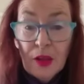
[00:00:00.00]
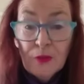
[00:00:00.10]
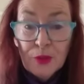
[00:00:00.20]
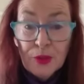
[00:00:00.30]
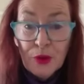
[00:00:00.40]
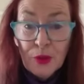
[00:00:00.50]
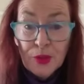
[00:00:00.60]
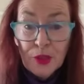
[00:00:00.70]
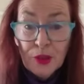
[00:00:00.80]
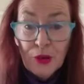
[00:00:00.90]
of
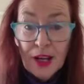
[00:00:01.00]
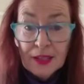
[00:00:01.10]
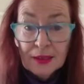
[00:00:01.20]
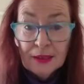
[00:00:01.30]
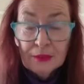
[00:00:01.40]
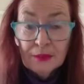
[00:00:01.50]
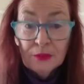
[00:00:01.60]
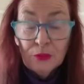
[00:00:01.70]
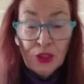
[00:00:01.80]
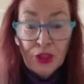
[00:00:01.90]
prescription drugs,
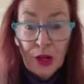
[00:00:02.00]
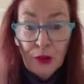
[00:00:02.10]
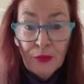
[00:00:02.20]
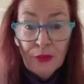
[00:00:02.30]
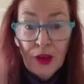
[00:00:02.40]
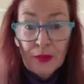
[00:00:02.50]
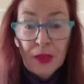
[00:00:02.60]
which terrified